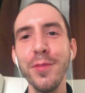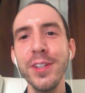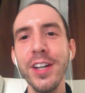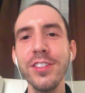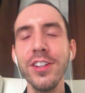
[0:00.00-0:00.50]

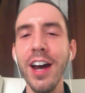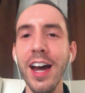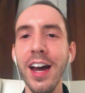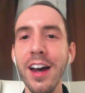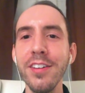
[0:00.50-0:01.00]
we also
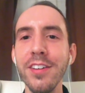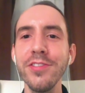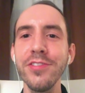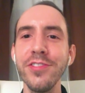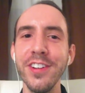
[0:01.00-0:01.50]
have
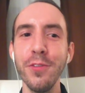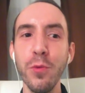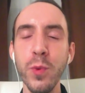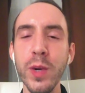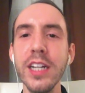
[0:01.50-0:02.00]

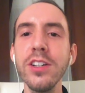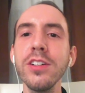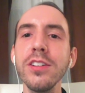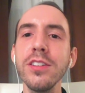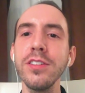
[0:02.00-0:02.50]

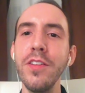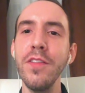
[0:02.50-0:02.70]
real